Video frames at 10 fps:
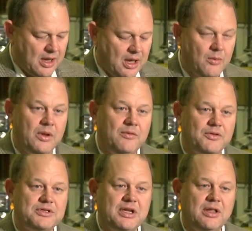uh, we
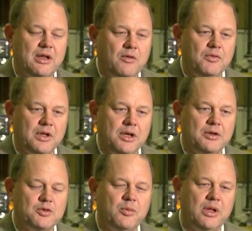foresee that over the
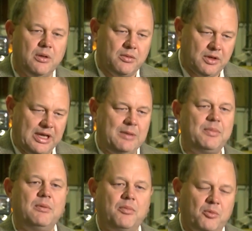years we'll be able to keep
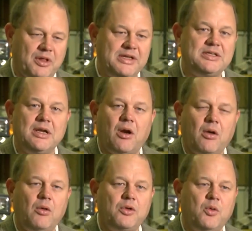replacing
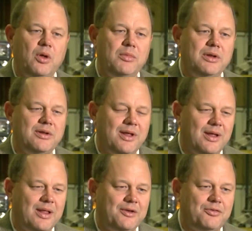our old equipment.
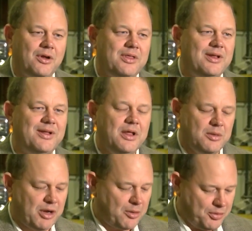Uh, that truck that
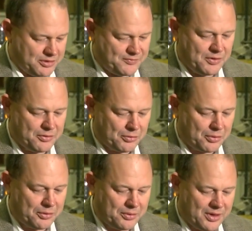the mayor put his foot
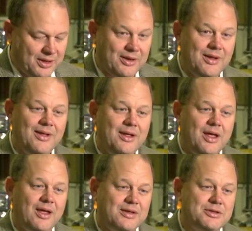through uh,
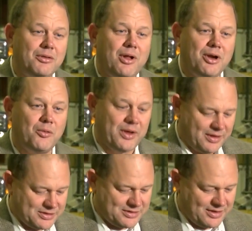uh is no longer
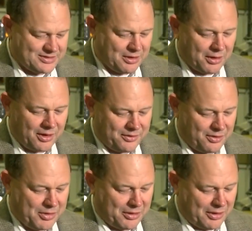with us. It's gone on
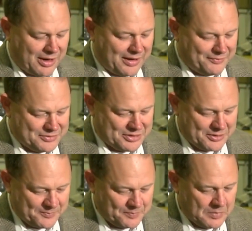to a better life.
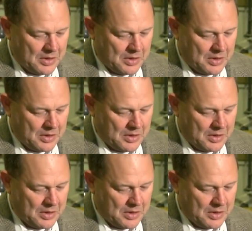So